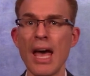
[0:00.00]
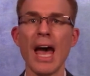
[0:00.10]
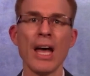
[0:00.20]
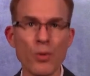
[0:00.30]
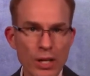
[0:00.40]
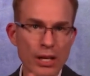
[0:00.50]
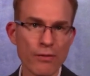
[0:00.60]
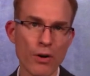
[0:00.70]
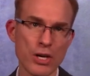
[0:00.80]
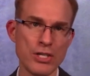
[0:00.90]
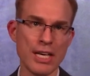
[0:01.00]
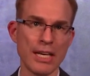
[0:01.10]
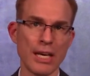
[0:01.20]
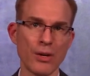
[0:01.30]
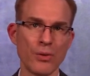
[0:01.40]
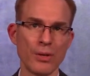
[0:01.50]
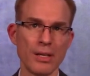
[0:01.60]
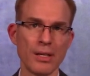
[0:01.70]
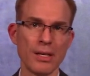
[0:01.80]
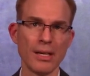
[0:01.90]
And we look forward to seeing you
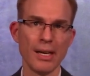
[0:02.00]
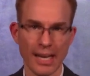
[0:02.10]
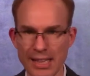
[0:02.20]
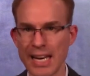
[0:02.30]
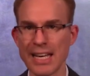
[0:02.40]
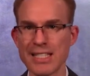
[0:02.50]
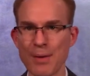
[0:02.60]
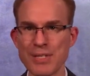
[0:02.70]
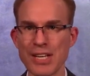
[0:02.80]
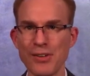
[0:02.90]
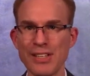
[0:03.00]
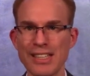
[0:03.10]
in the next episode.